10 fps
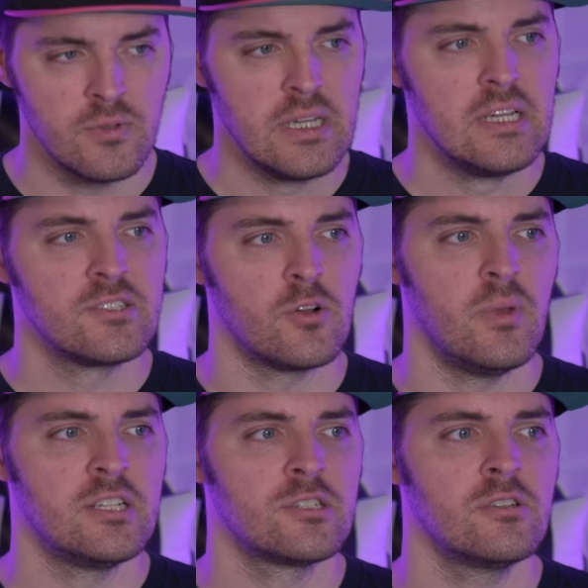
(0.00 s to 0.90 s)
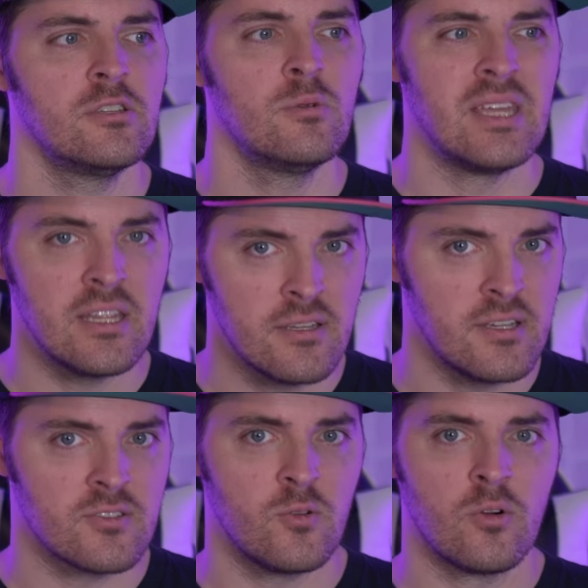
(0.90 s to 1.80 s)
So make sure you get in the
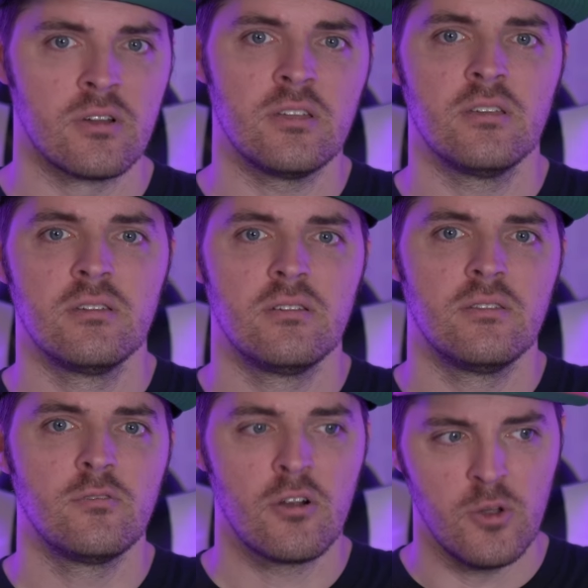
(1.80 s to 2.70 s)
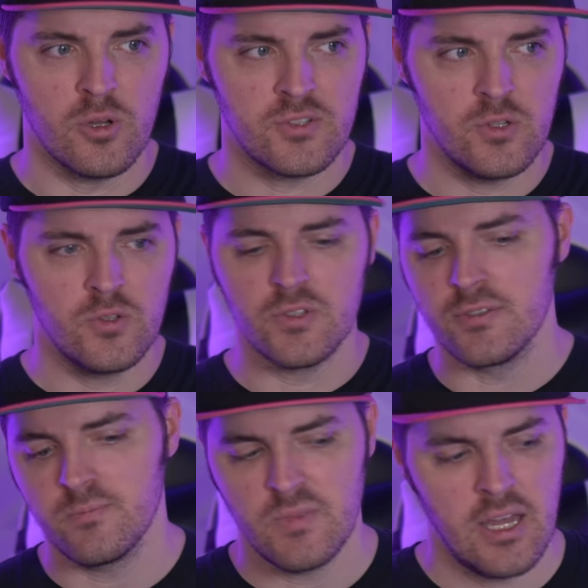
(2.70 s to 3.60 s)
Discord. There are no excuses.
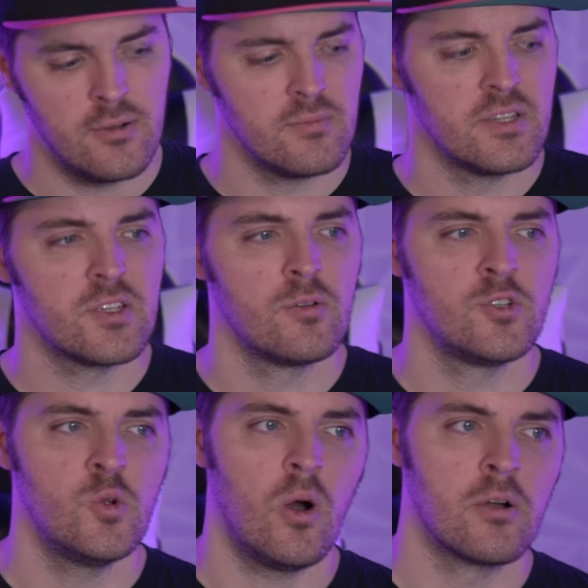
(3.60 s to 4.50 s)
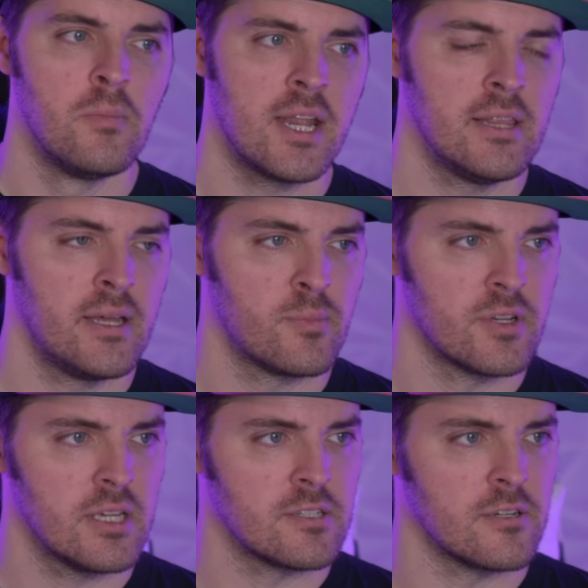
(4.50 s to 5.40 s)
Now let's go to our Moneyline
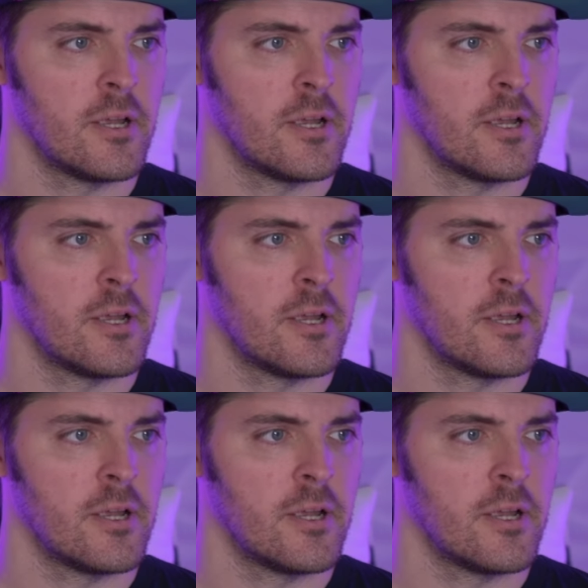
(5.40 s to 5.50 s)
Predictor.